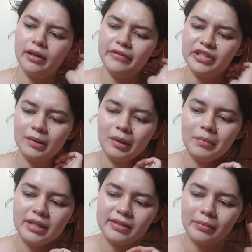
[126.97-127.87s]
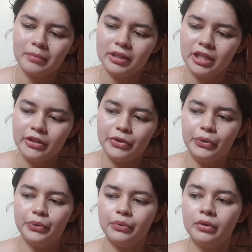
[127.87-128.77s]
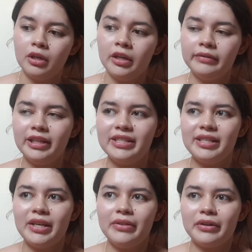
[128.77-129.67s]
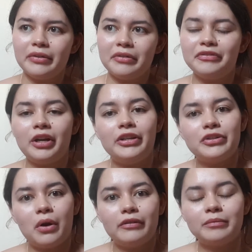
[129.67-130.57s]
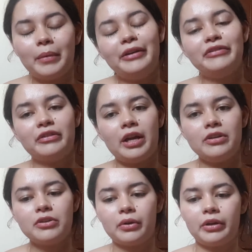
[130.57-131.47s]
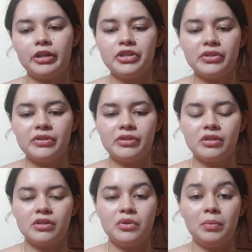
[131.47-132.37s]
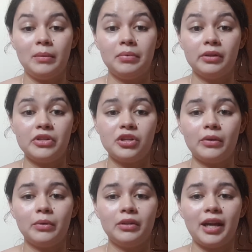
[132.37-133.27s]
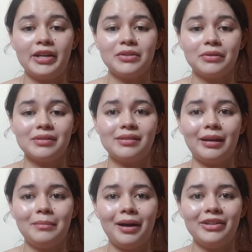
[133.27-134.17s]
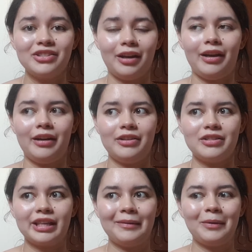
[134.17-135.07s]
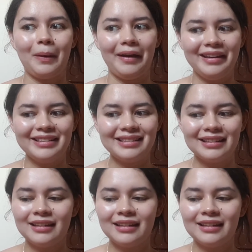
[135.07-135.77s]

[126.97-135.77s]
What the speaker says: Every time I meet somebody new that is either a friend of my friend or just new people in general, I don't say much, I just keep quiet.